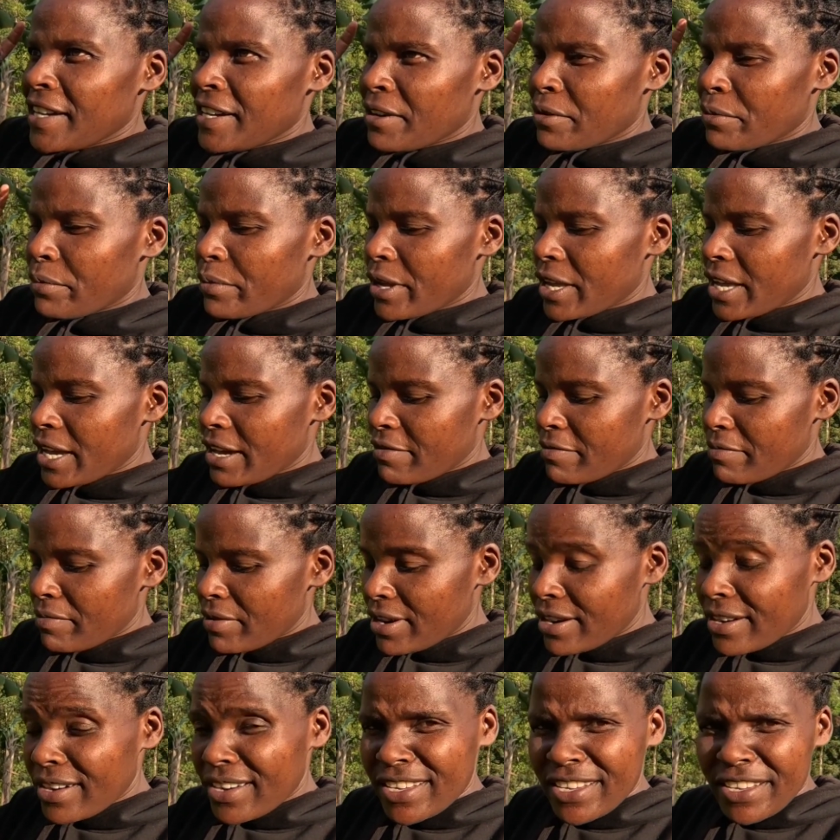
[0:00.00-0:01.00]
we have
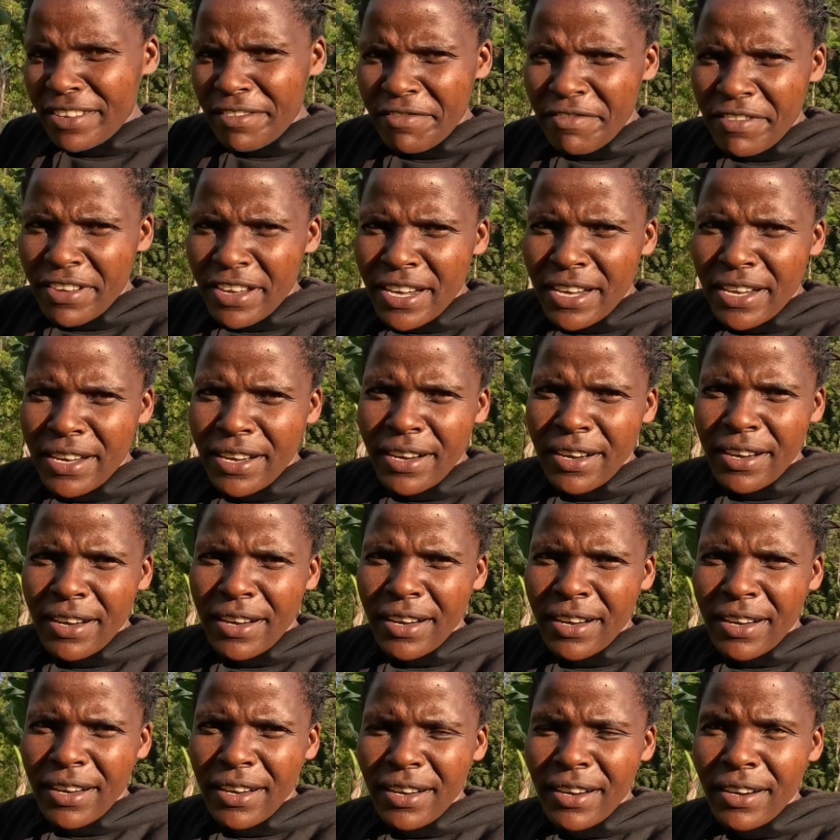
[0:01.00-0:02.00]
been receiving
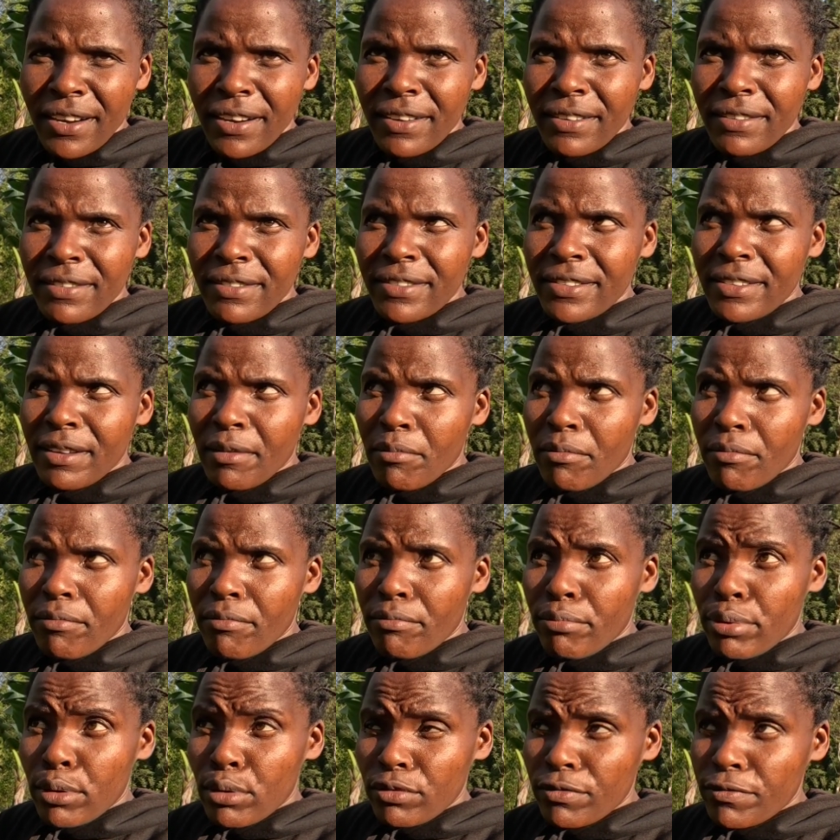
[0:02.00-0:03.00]

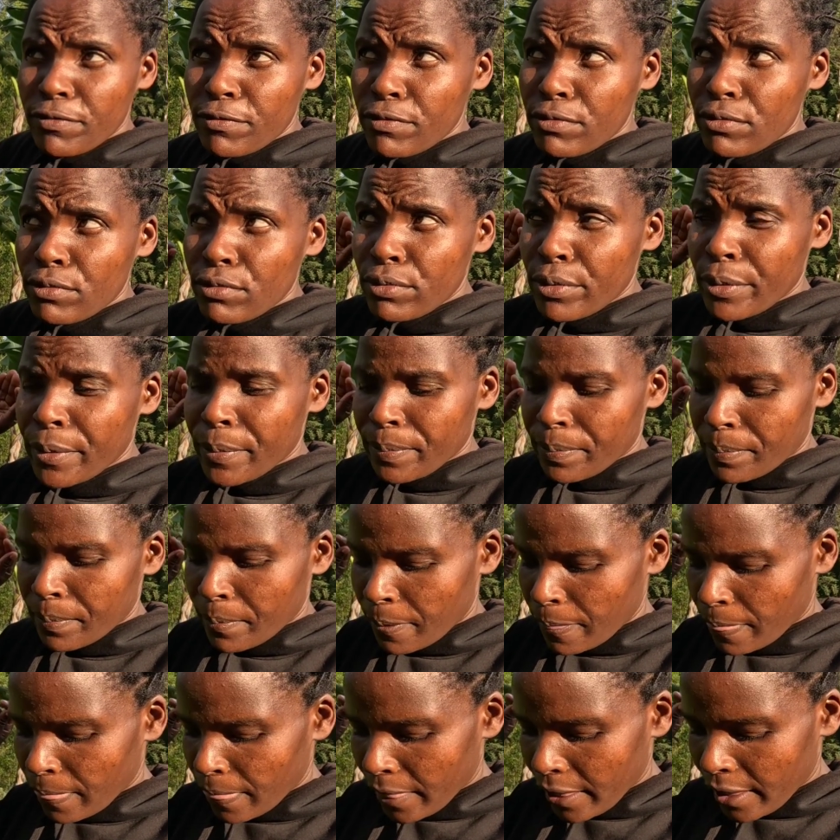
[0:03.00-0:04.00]
some beautiful
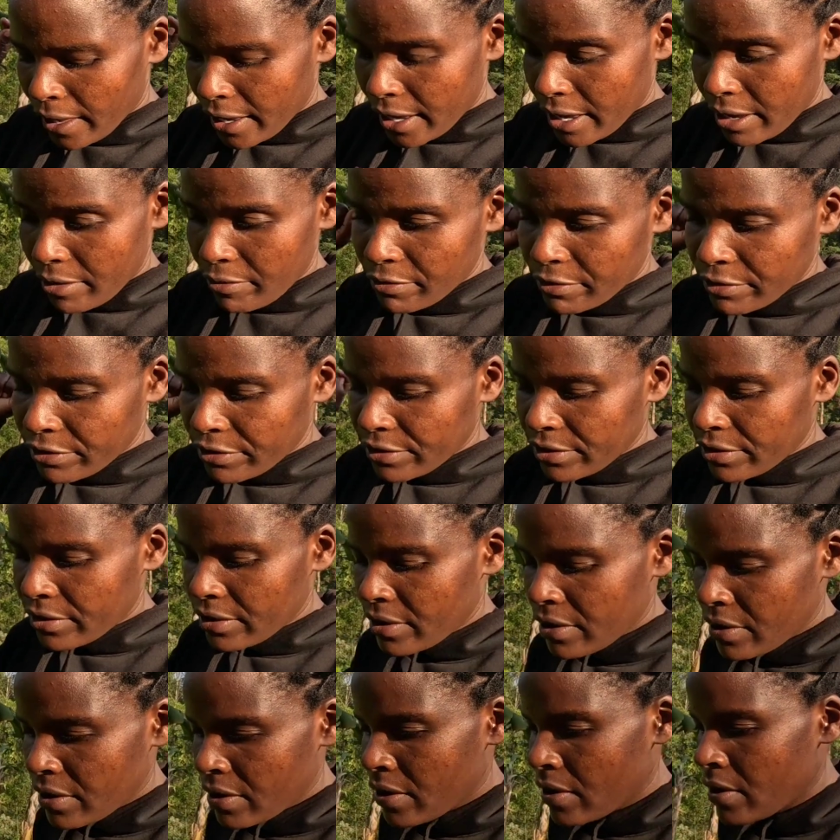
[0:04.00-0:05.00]
gifts
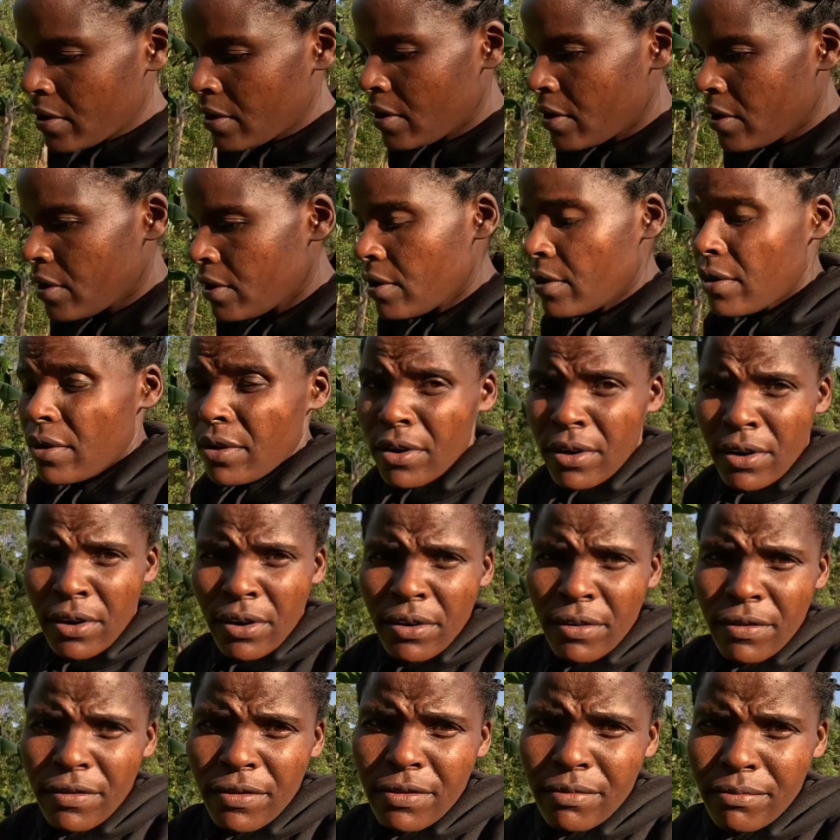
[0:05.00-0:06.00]

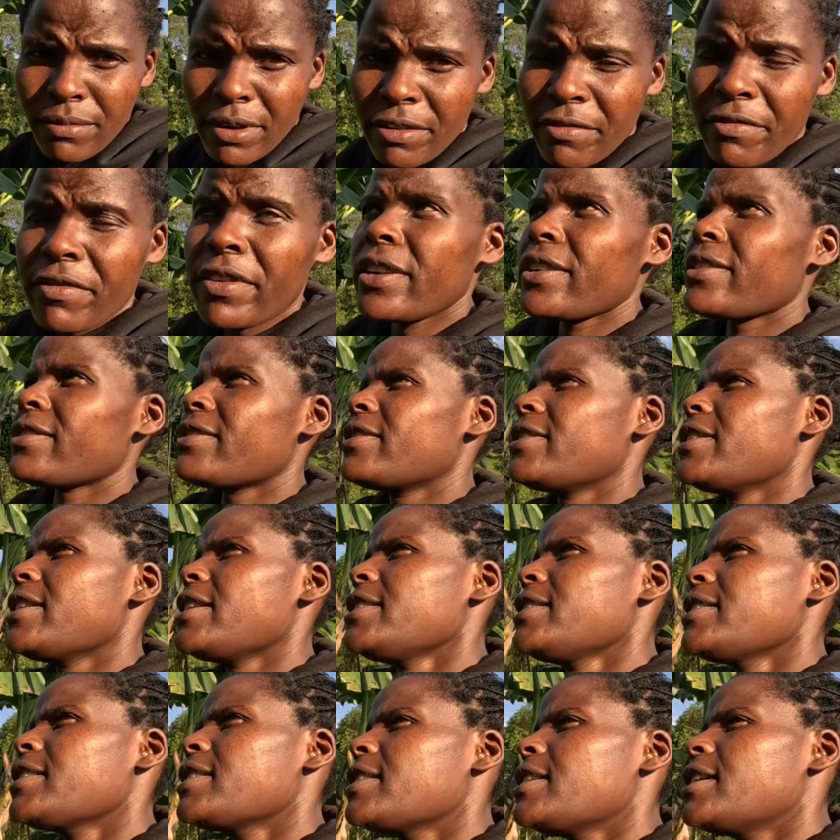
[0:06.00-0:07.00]
from my friends
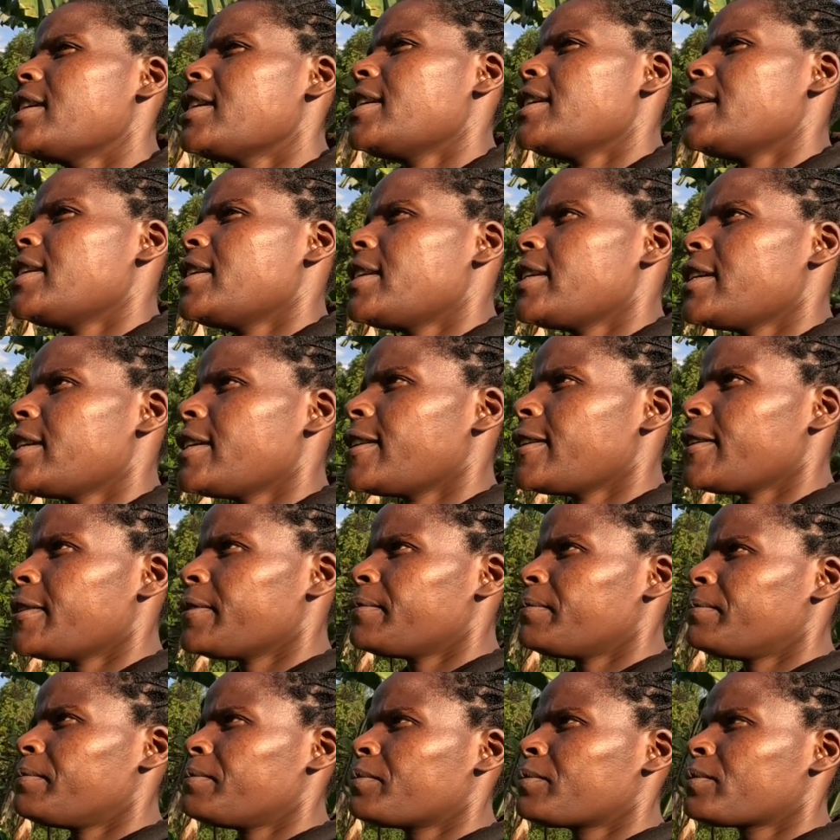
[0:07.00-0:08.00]
here and uh,